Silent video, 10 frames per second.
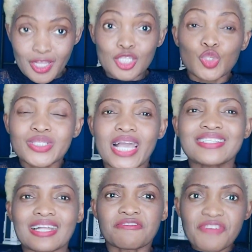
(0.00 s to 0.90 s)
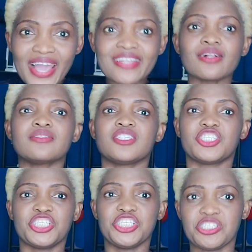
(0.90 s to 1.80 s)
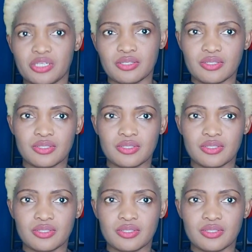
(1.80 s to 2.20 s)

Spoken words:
to take that final decision.